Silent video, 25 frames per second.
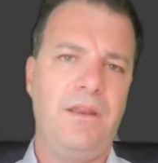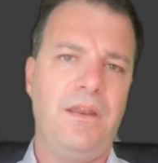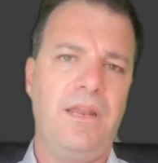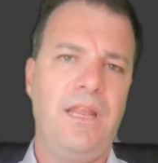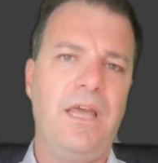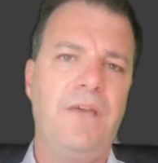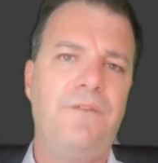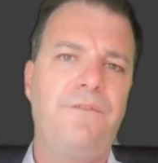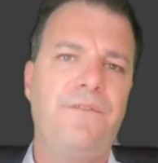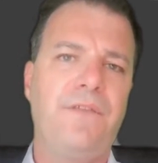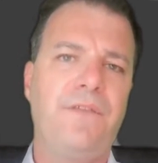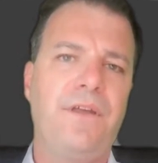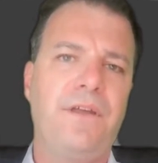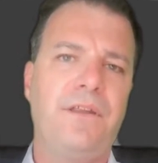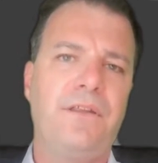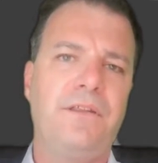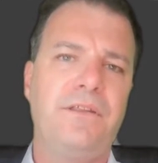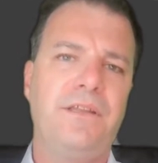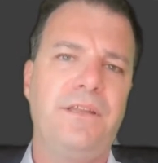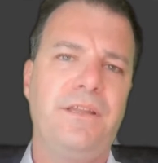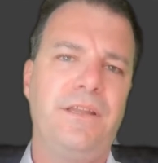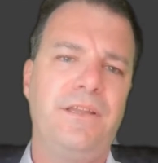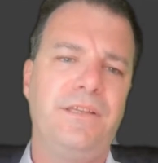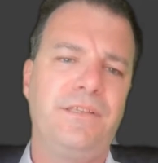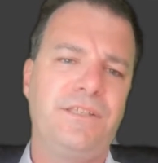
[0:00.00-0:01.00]

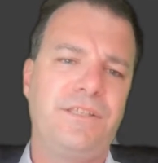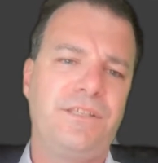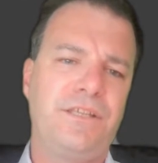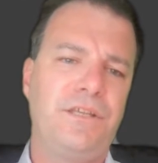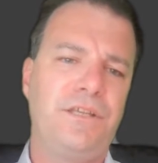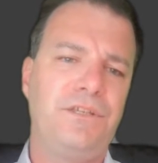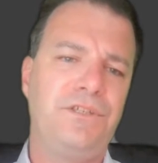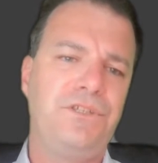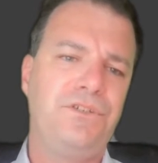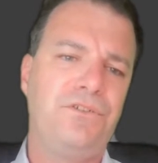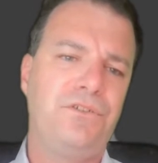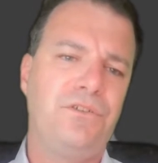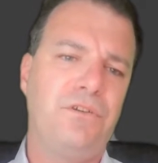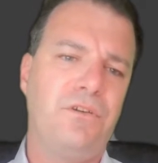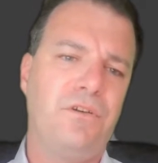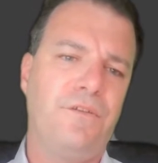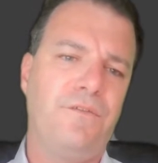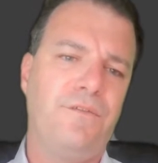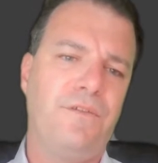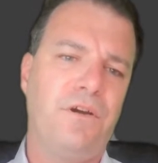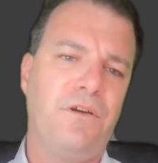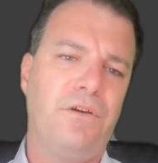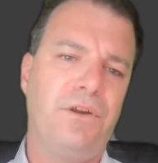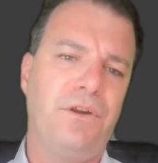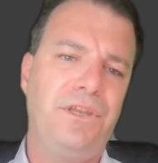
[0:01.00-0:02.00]
Lifetime extension
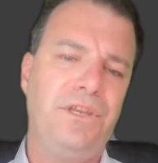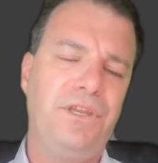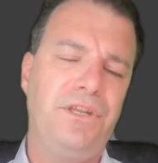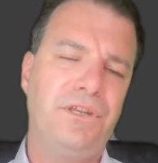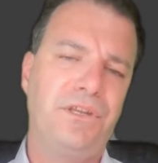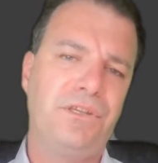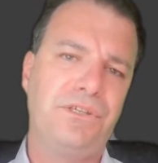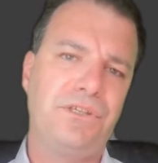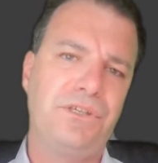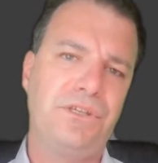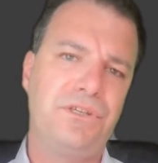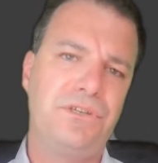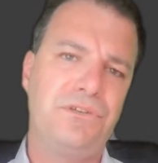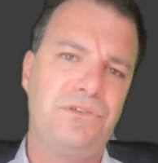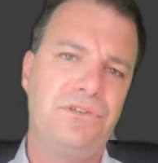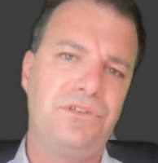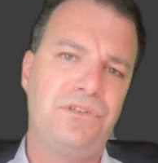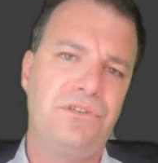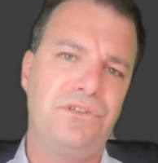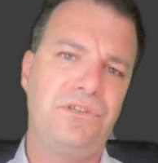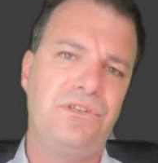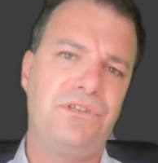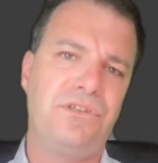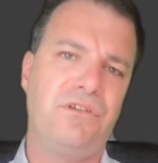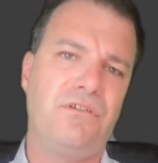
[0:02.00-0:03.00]
of our heat exchangers
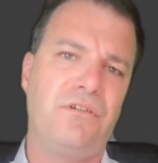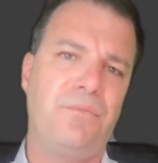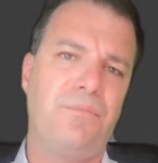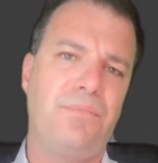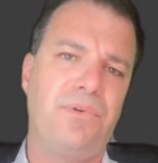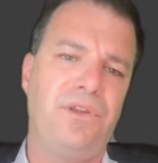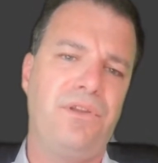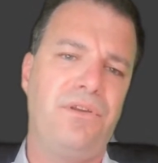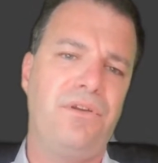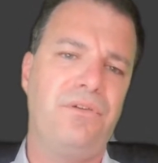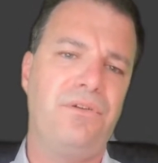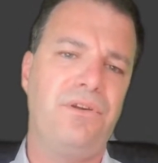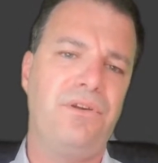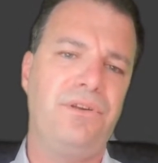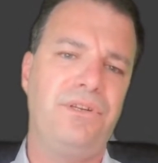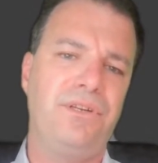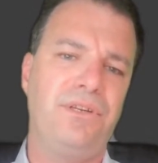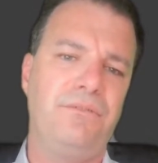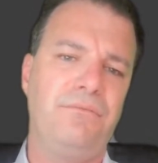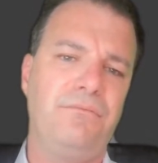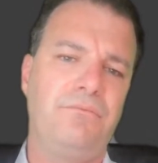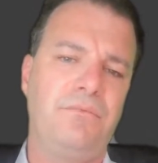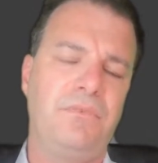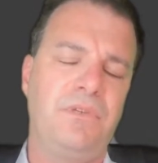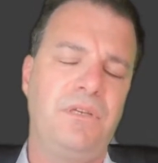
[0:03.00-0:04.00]
is our
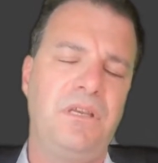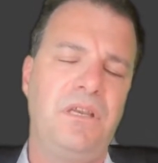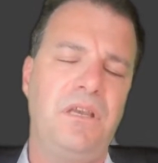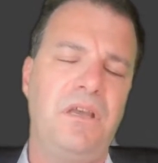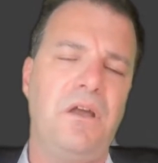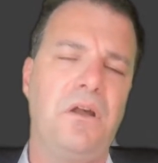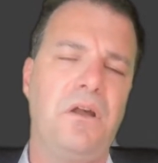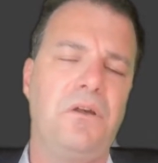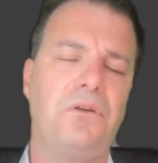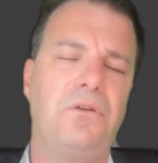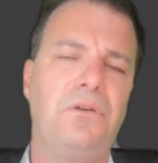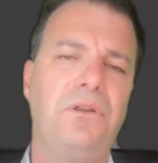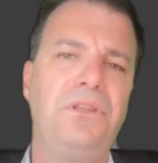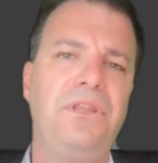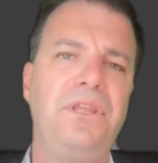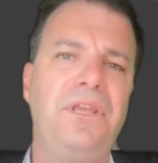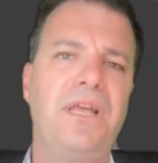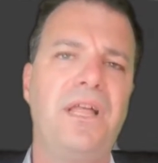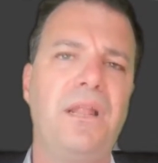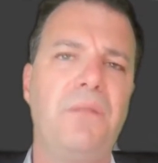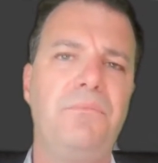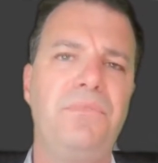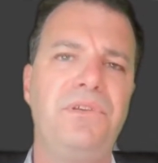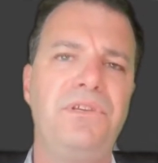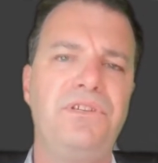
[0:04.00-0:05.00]
priority and
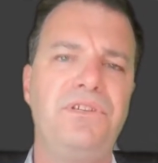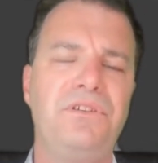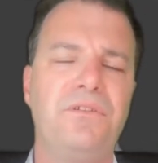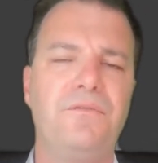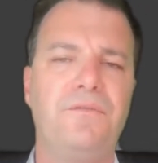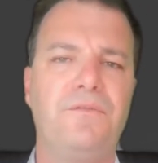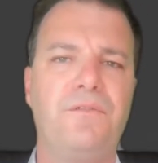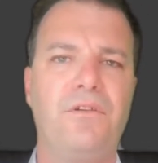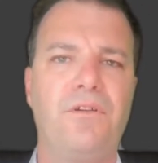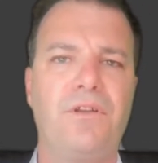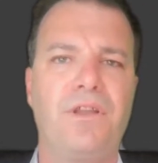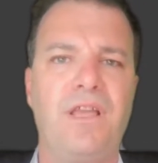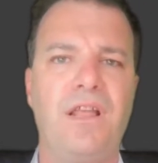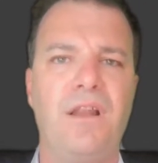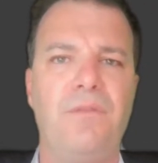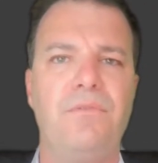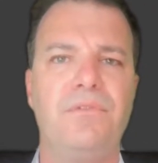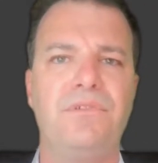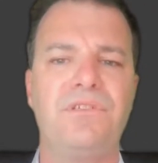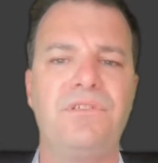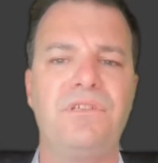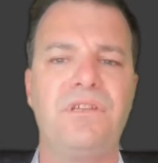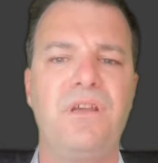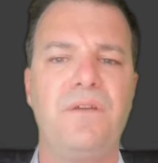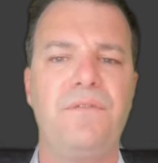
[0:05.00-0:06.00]
critical mission for
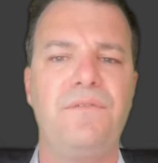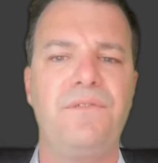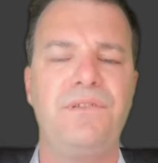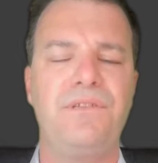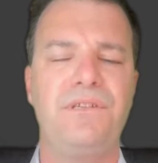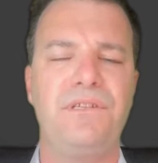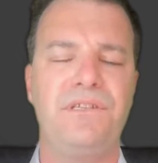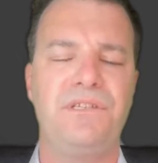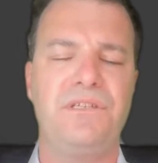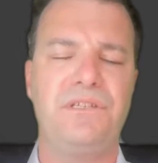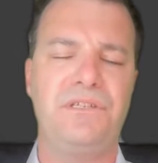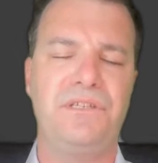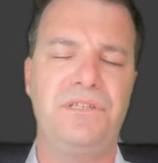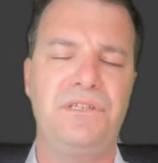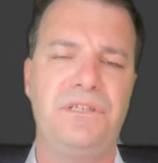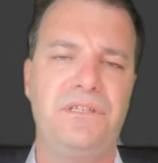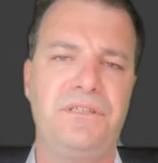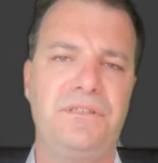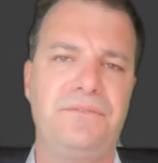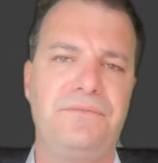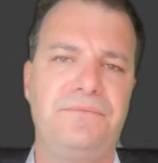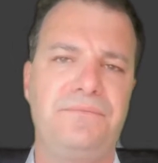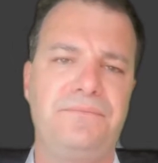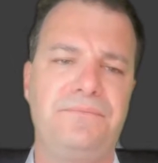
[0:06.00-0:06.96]
Kelvion services indeed.